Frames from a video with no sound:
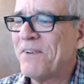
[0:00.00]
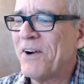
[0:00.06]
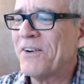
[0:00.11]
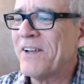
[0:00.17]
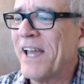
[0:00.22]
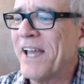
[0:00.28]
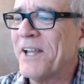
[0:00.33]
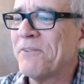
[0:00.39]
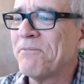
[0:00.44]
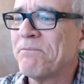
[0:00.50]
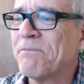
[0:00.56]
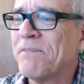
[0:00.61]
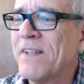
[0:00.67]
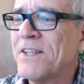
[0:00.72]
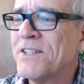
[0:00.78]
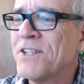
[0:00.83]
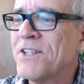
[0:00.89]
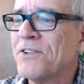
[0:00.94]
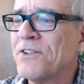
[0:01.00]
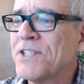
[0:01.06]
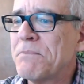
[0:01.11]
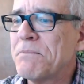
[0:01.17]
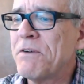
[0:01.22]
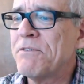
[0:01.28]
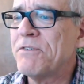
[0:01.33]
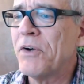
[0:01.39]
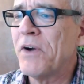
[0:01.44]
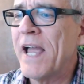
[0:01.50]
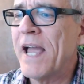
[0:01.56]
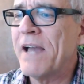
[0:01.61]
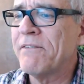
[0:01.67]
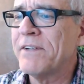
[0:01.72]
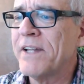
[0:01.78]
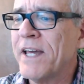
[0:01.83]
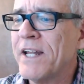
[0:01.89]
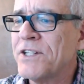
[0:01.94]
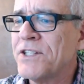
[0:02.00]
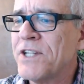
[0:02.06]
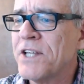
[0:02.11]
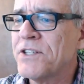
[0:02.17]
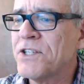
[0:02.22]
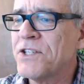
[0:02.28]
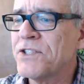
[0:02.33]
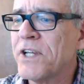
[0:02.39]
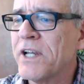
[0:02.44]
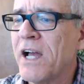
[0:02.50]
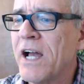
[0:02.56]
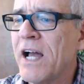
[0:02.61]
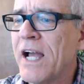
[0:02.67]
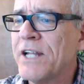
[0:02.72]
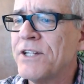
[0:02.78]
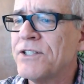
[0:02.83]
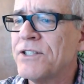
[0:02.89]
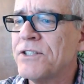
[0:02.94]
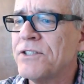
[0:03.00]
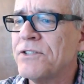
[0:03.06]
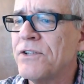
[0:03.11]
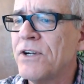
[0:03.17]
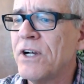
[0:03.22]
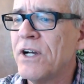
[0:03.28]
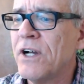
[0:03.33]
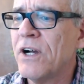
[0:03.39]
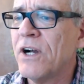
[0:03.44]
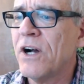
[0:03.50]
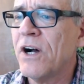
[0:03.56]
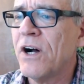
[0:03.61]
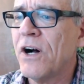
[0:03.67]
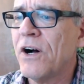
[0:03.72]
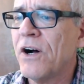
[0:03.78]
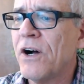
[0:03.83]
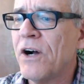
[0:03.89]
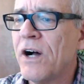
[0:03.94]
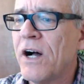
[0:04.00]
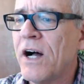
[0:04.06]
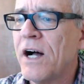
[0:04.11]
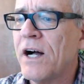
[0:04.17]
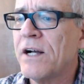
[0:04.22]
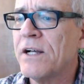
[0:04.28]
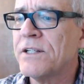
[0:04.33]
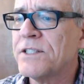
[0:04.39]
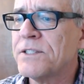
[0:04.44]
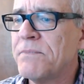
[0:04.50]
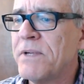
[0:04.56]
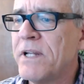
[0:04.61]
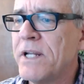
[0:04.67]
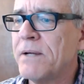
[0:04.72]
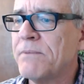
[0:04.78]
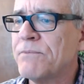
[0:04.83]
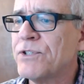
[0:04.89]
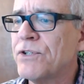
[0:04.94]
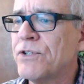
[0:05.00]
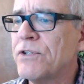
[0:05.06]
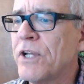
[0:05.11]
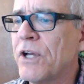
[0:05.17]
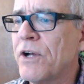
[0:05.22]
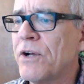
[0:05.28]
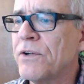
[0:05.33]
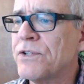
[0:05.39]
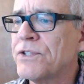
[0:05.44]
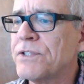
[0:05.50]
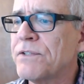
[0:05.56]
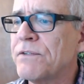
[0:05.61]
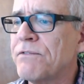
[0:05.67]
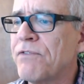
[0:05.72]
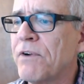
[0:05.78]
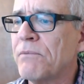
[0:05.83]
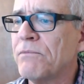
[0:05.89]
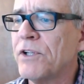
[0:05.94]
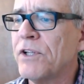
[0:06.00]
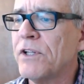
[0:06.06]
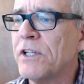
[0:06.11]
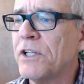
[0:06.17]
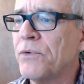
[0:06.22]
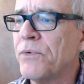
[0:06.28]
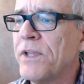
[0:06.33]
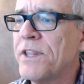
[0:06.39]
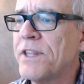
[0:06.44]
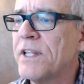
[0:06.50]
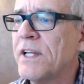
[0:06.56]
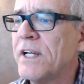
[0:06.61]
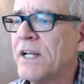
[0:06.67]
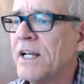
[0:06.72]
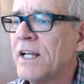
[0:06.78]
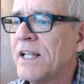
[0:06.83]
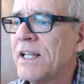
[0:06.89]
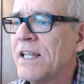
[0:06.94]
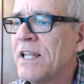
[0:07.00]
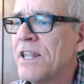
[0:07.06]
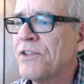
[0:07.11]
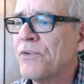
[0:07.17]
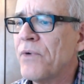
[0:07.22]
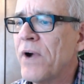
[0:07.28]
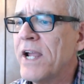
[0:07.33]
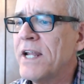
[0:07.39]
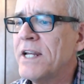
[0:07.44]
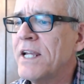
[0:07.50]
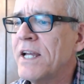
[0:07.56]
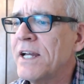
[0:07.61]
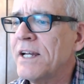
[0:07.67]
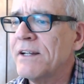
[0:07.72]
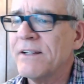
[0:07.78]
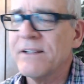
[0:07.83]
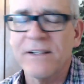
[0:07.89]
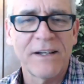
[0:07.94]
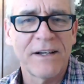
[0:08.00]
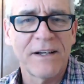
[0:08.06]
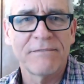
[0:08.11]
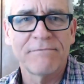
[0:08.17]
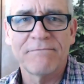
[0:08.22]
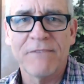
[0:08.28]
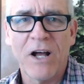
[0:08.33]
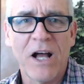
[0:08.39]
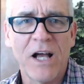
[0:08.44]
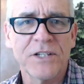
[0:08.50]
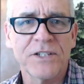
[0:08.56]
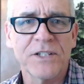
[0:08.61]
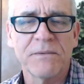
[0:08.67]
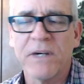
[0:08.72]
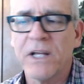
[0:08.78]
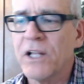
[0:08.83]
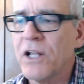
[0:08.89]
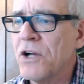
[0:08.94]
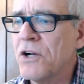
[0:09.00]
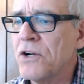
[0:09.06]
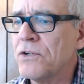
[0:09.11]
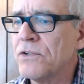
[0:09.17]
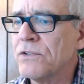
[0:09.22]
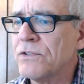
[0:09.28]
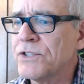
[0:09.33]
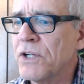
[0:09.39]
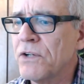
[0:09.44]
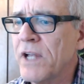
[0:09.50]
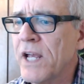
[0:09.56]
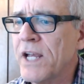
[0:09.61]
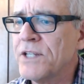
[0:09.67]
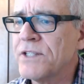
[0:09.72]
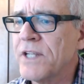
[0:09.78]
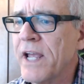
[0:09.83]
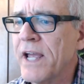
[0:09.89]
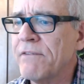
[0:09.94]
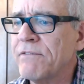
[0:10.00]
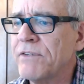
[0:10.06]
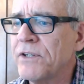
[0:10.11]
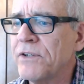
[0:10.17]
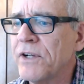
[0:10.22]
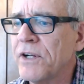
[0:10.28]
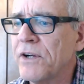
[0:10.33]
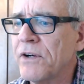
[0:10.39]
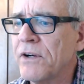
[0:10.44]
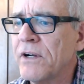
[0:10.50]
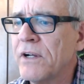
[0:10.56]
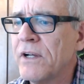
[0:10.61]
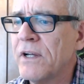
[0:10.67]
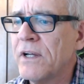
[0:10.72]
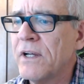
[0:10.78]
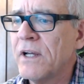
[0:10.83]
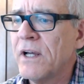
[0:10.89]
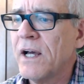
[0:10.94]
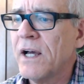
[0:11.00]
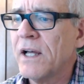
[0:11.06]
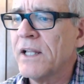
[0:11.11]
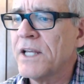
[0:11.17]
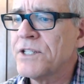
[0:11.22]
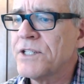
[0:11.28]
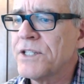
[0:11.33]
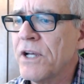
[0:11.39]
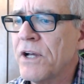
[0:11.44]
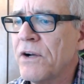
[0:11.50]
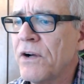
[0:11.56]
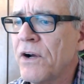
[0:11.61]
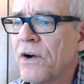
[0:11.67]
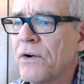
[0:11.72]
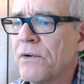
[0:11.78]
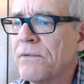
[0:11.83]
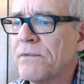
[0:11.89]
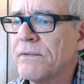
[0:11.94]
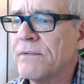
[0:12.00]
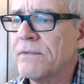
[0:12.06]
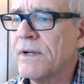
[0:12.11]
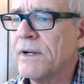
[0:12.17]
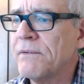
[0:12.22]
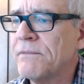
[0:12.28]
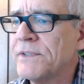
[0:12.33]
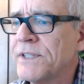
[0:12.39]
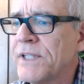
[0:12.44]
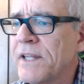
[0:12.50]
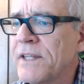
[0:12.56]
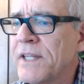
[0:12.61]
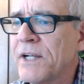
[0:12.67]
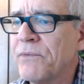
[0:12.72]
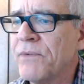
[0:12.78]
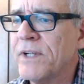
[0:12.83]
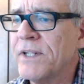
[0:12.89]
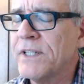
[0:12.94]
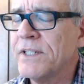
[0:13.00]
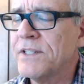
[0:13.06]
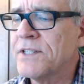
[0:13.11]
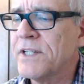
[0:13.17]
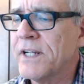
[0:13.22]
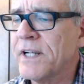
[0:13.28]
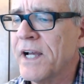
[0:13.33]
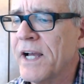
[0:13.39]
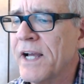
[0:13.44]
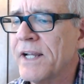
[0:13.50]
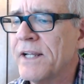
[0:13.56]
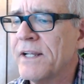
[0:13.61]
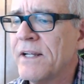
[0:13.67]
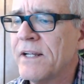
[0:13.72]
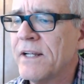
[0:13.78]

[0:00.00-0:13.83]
okay, so some of you I haven't had a chance to say hi to. Osminium Studios from Lithuania. Awesome. Hello. So nice to have you here. Alessio. Oh, see, I think we did say hi.